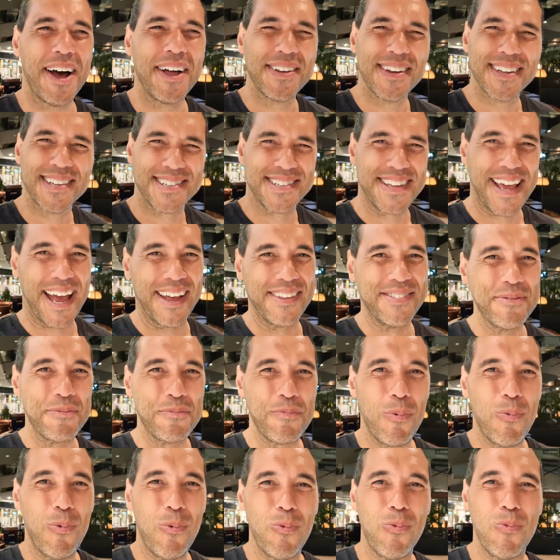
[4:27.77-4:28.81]
understand
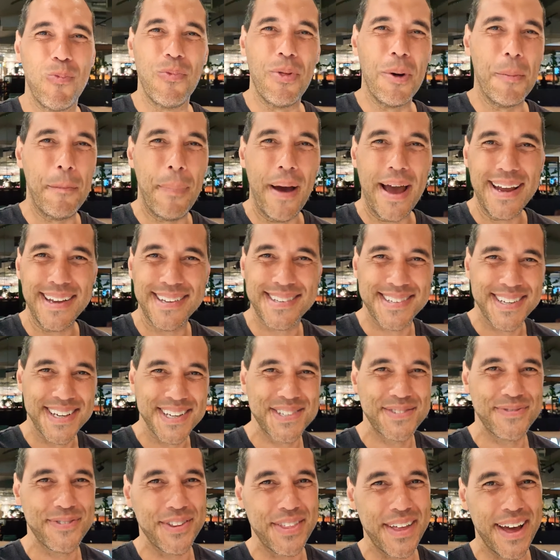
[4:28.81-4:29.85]
the
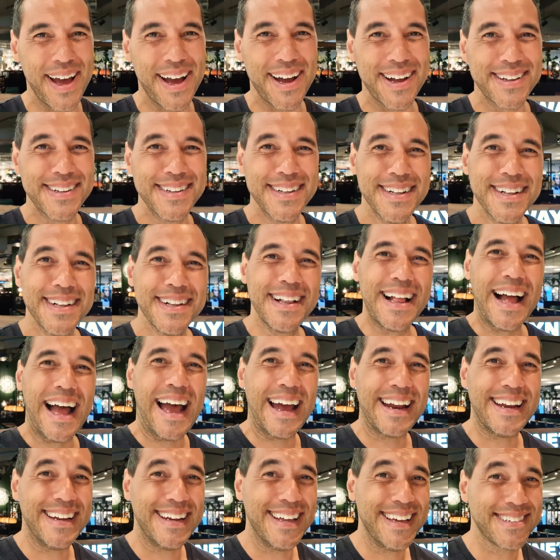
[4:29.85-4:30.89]
basis for that,
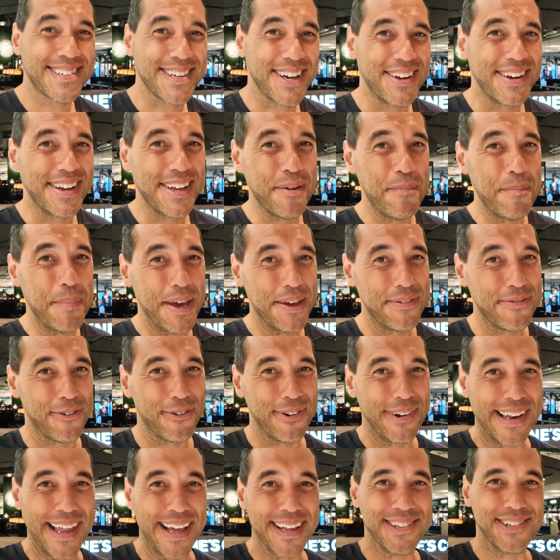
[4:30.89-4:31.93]
and it is only a myth
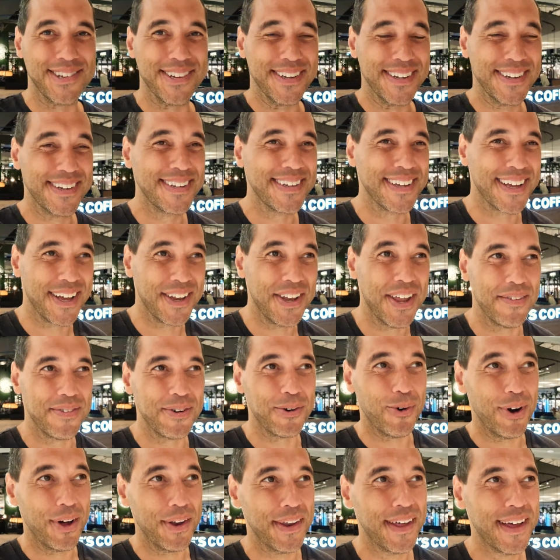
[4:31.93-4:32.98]
or a legend,
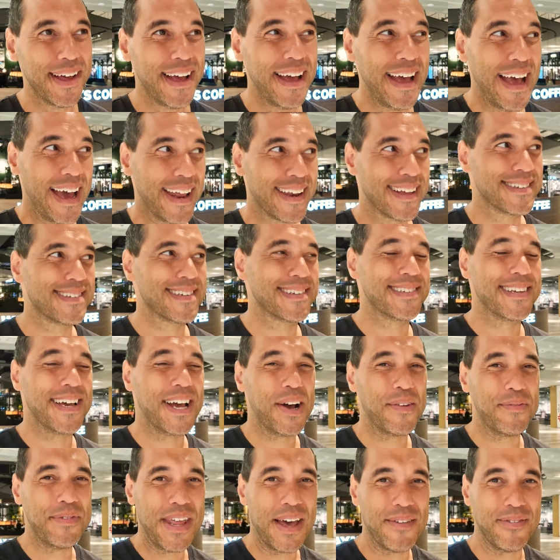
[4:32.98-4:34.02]
another one. And as I say,
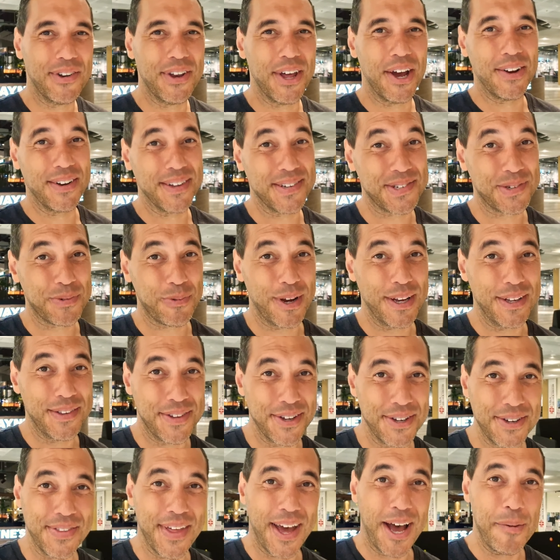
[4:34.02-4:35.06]
I've never known a Swede
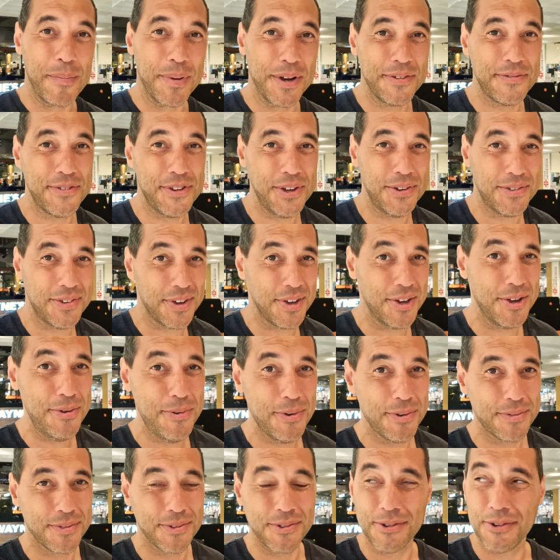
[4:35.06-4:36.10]
do that, but if you
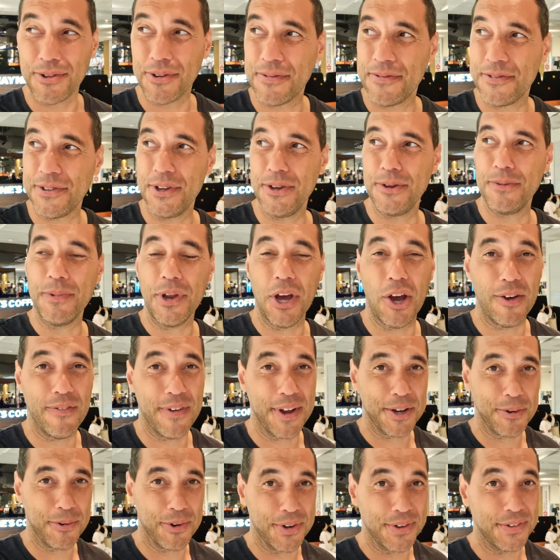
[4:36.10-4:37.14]
do, or if you know
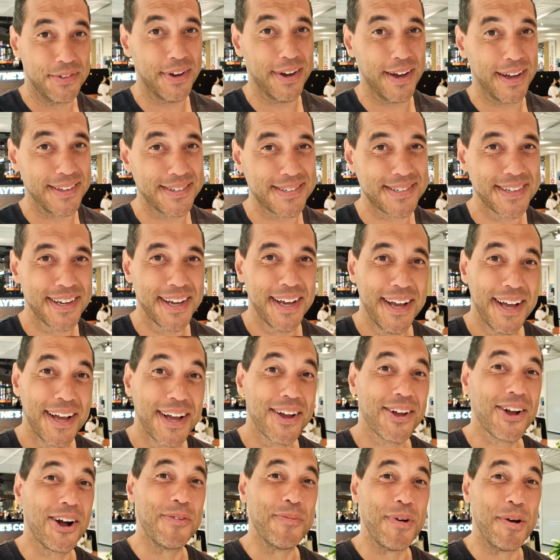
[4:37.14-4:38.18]
of anyone who does,
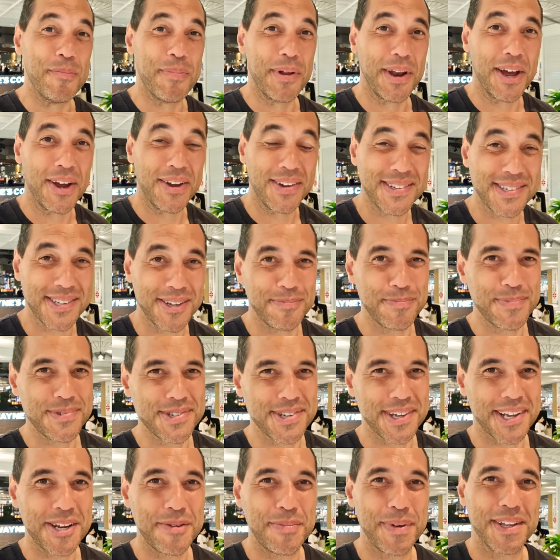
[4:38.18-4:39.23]
comment below, because I'd
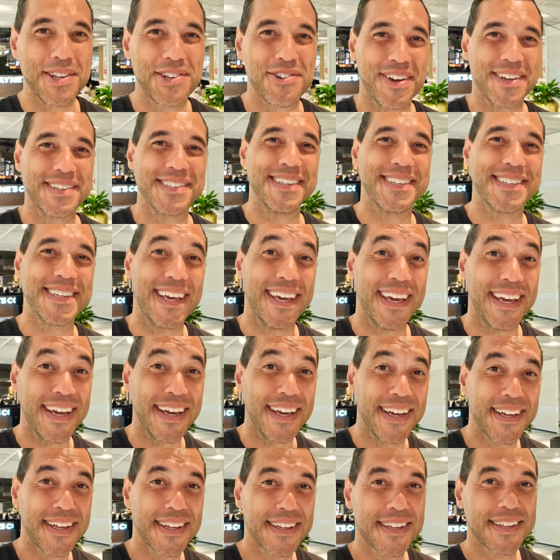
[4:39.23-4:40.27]
certainly be interested to hear.